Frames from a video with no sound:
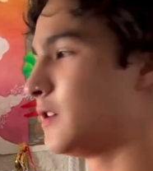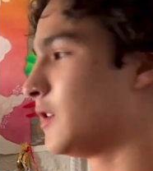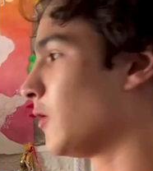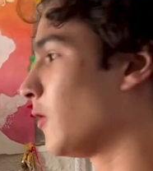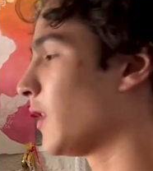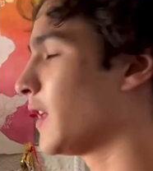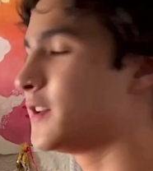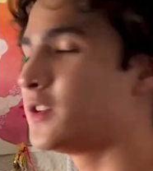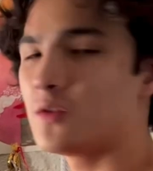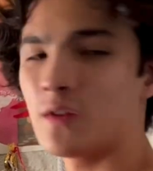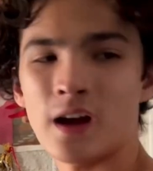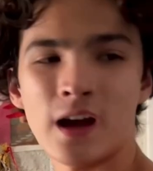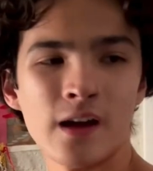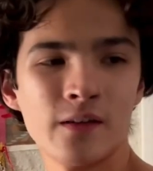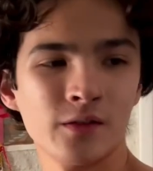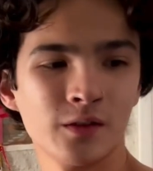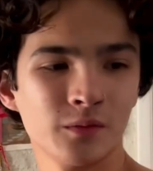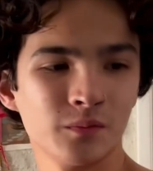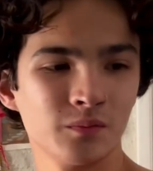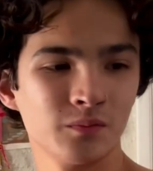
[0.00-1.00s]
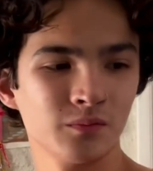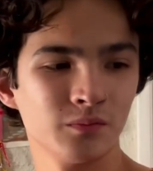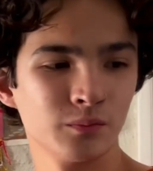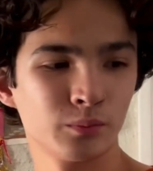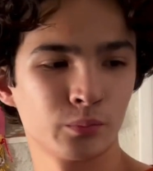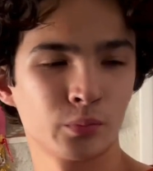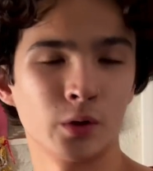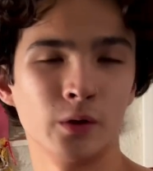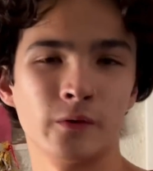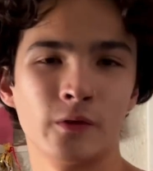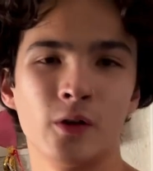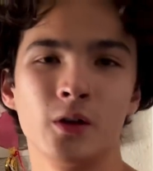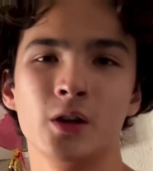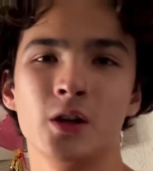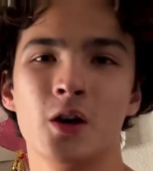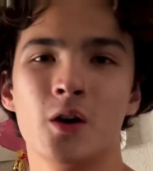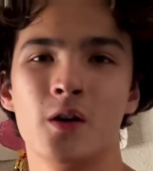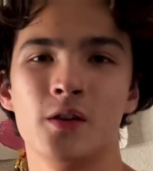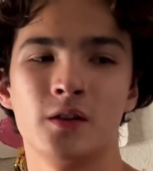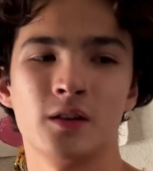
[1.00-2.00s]
Well, I do, I have a
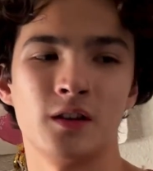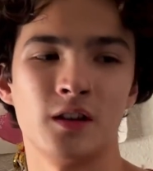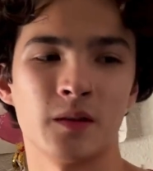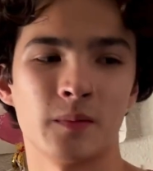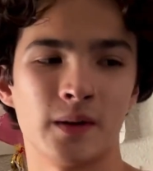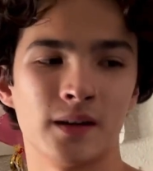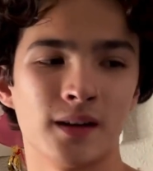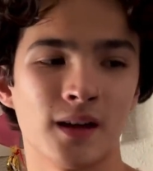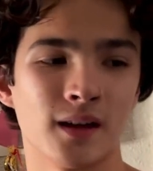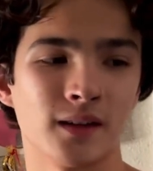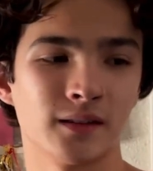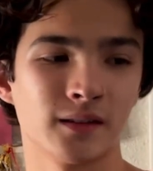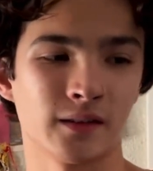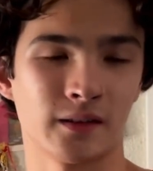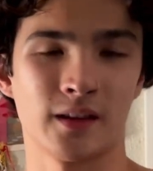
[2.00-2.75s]
portfolio underneath my desk